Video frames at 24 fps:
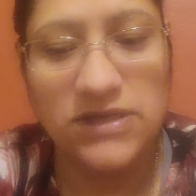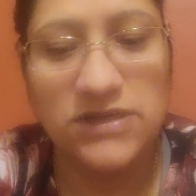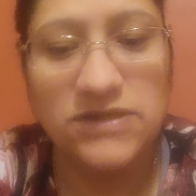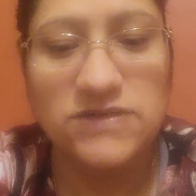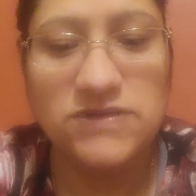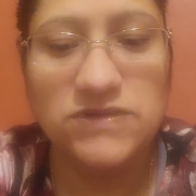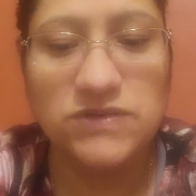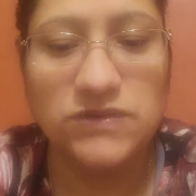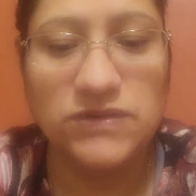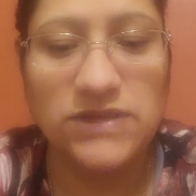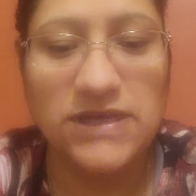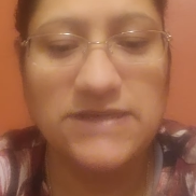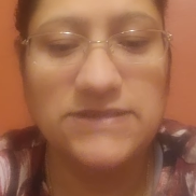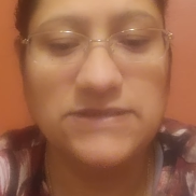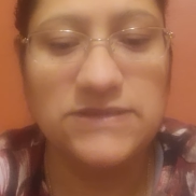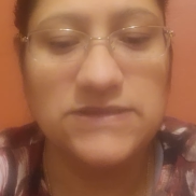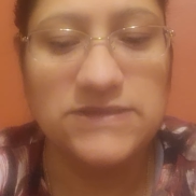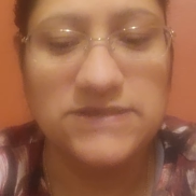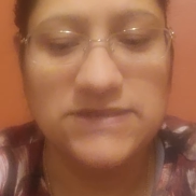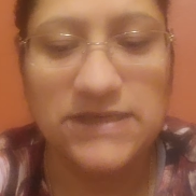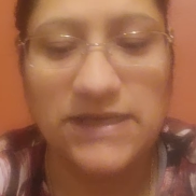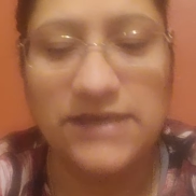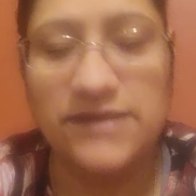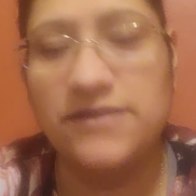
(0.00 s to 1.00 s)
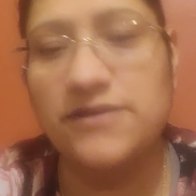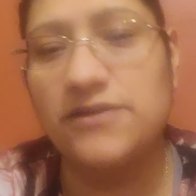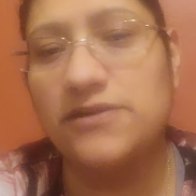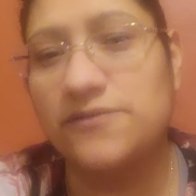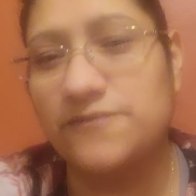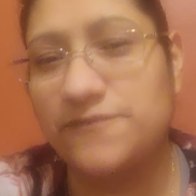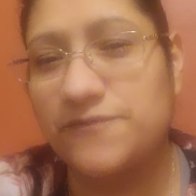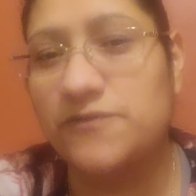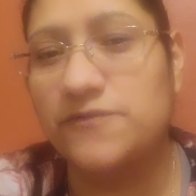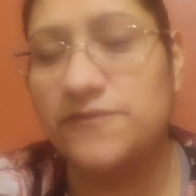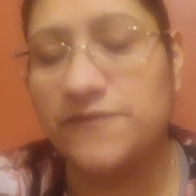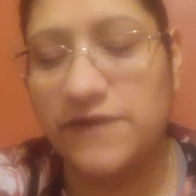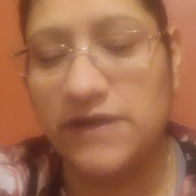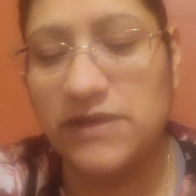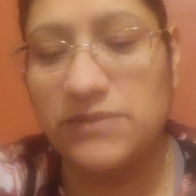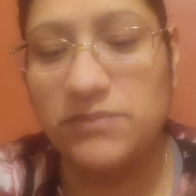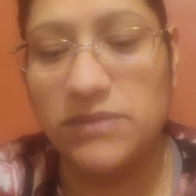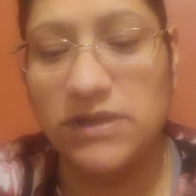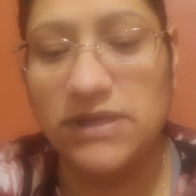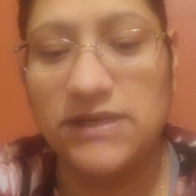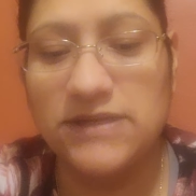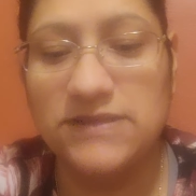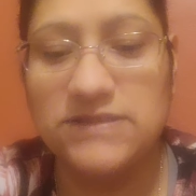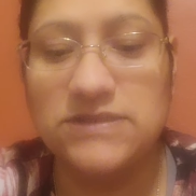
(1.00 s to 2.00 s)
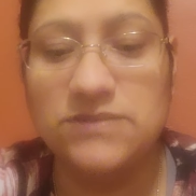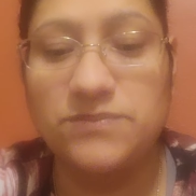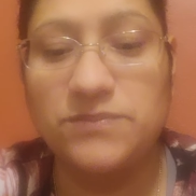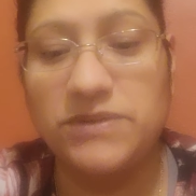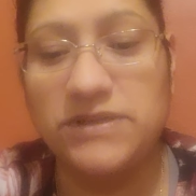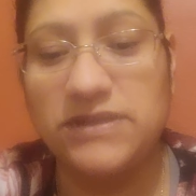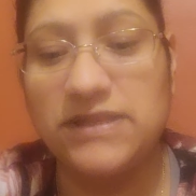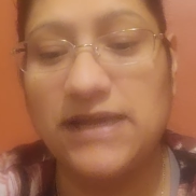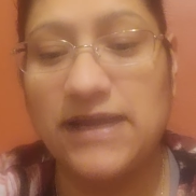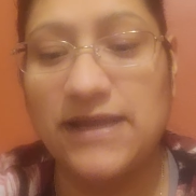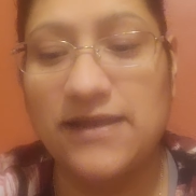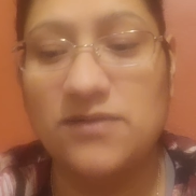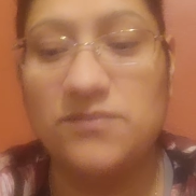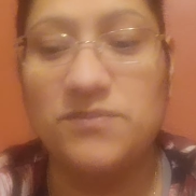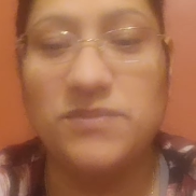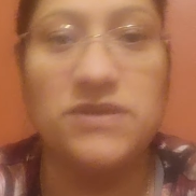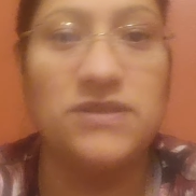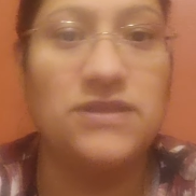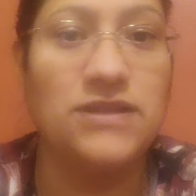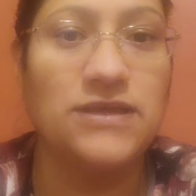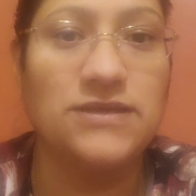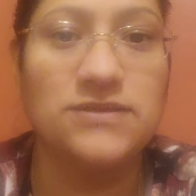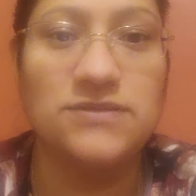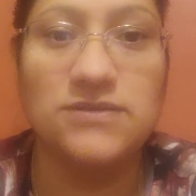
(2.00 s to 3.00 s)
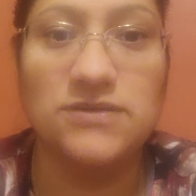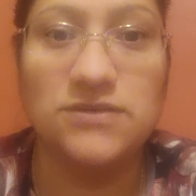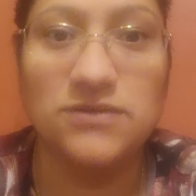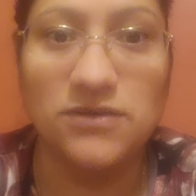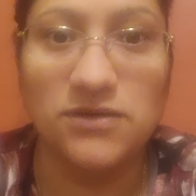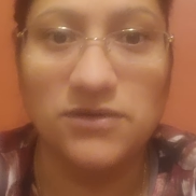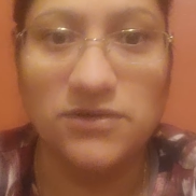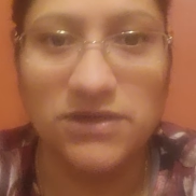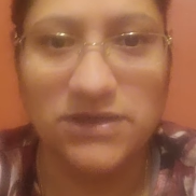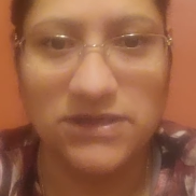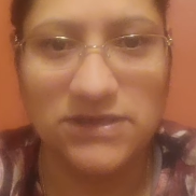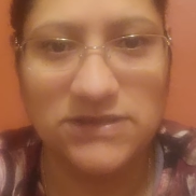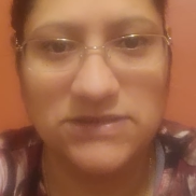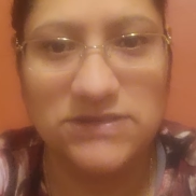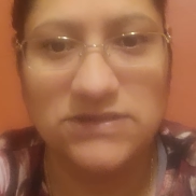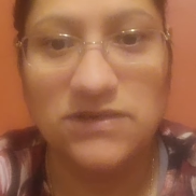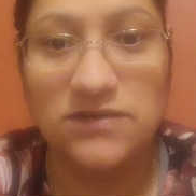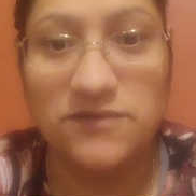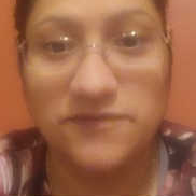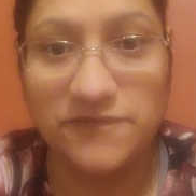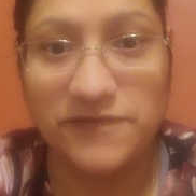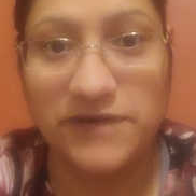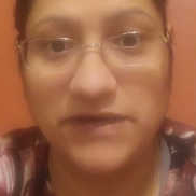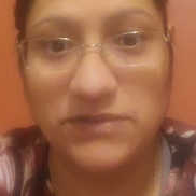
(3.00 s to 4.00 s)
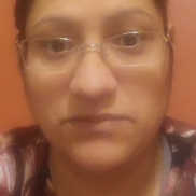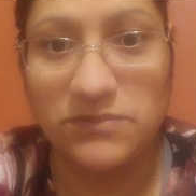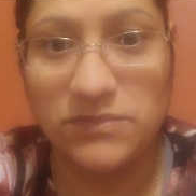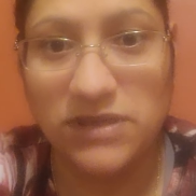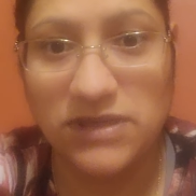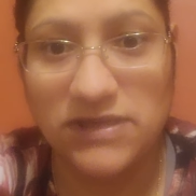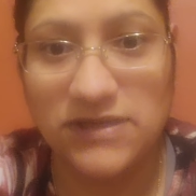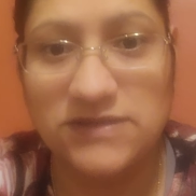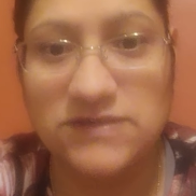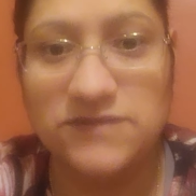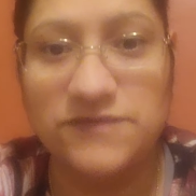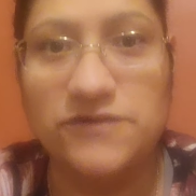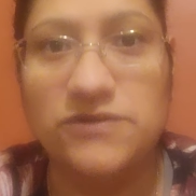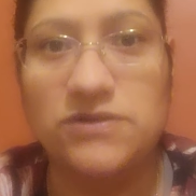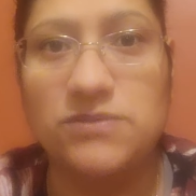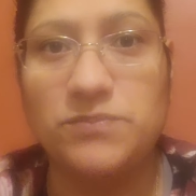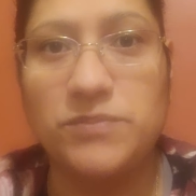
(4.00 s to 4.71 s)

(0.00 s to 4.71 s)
So that's inside there for 5 minutes, but that can be like the longest, 5 minutes for a